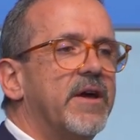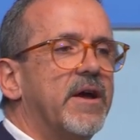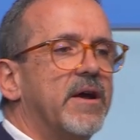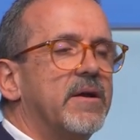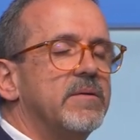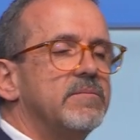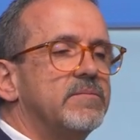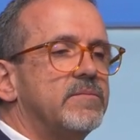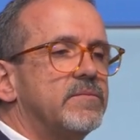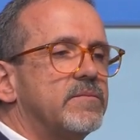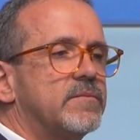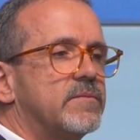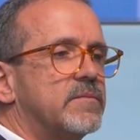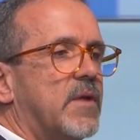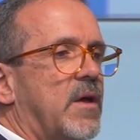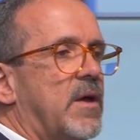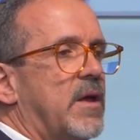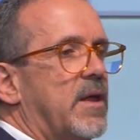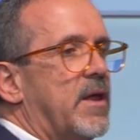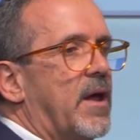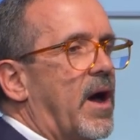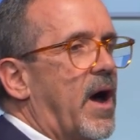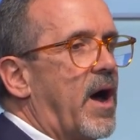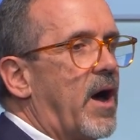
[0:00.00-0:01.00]
there?
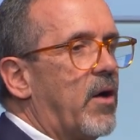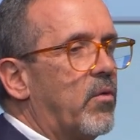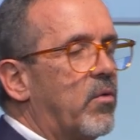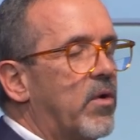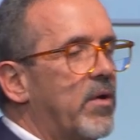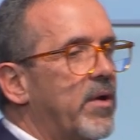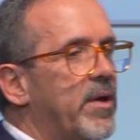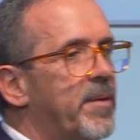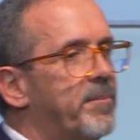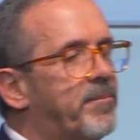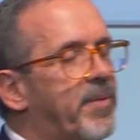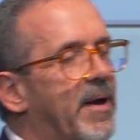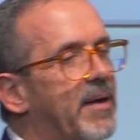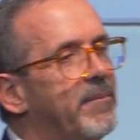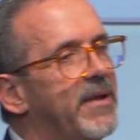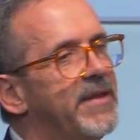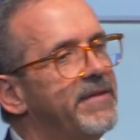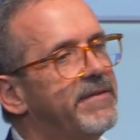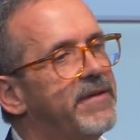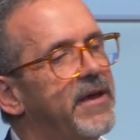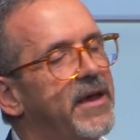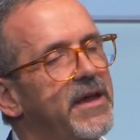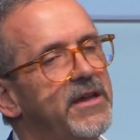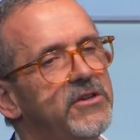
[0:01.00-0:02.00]
Our
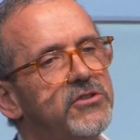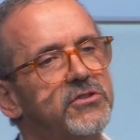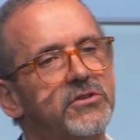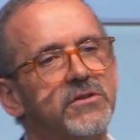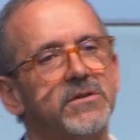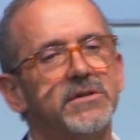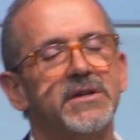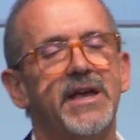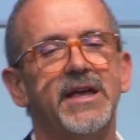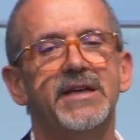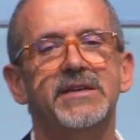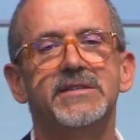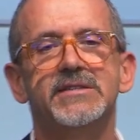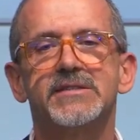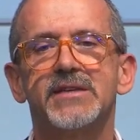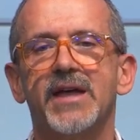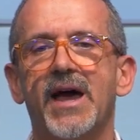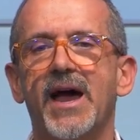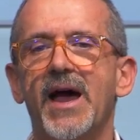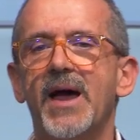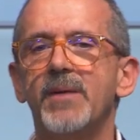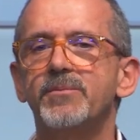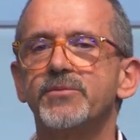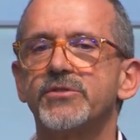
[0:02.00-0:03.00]
implementation is
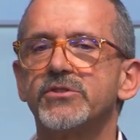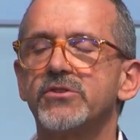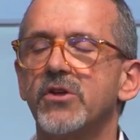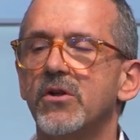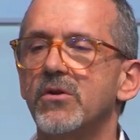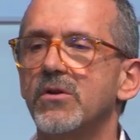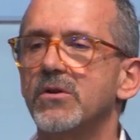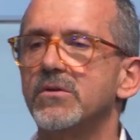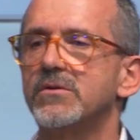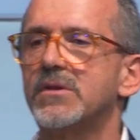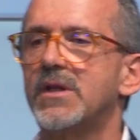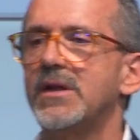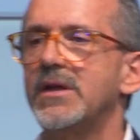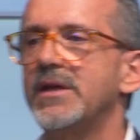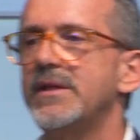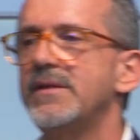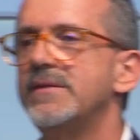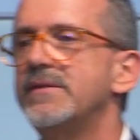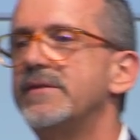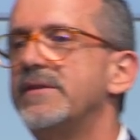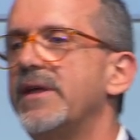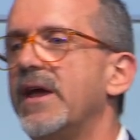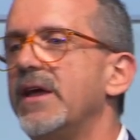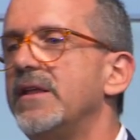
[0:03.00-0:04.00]

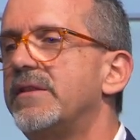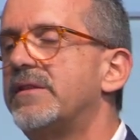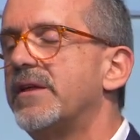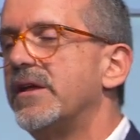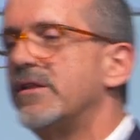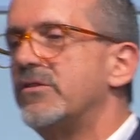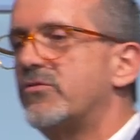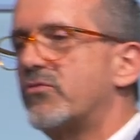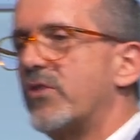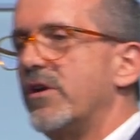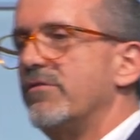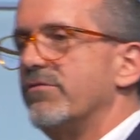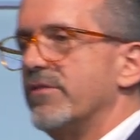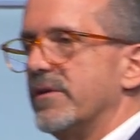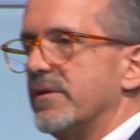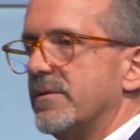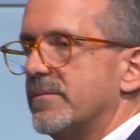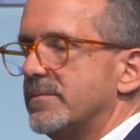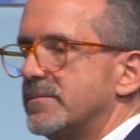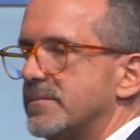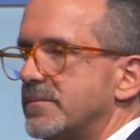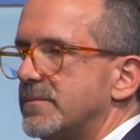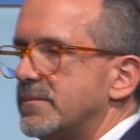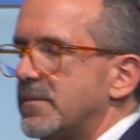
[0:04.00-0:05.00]
absolutely data-driven.
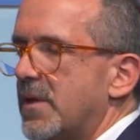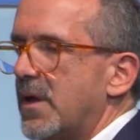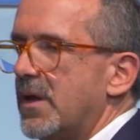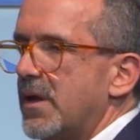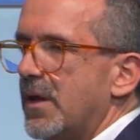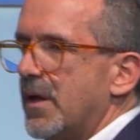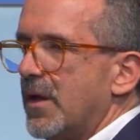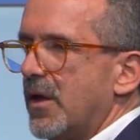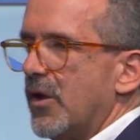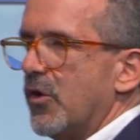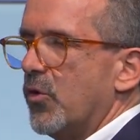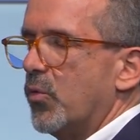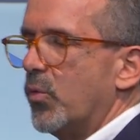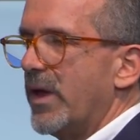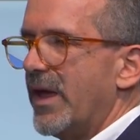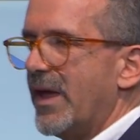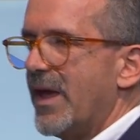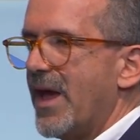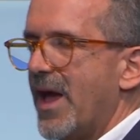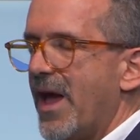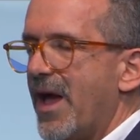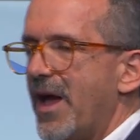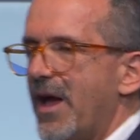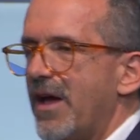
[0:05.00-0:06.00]
We
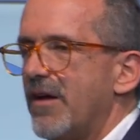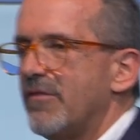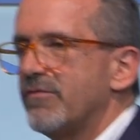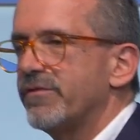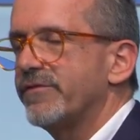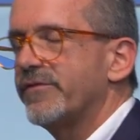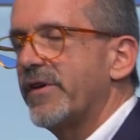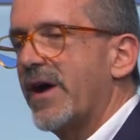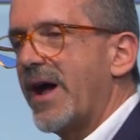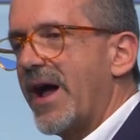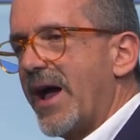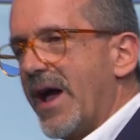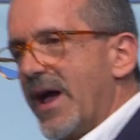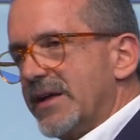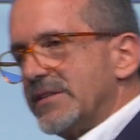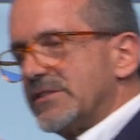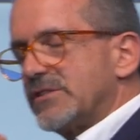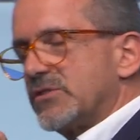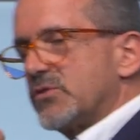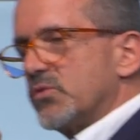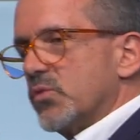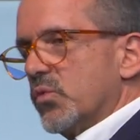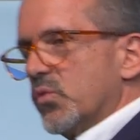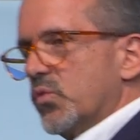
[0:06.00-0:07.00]
have,
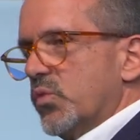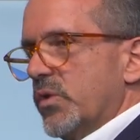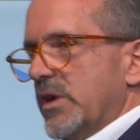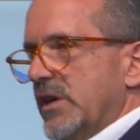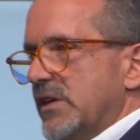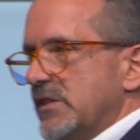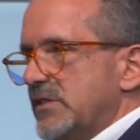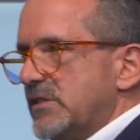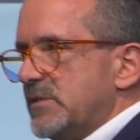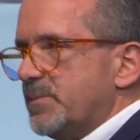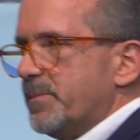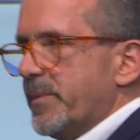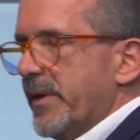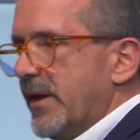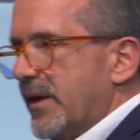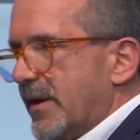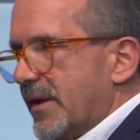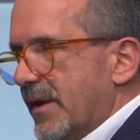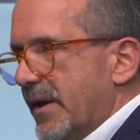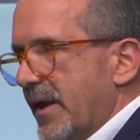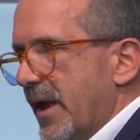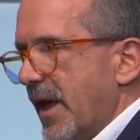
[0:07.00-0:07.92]
as we speak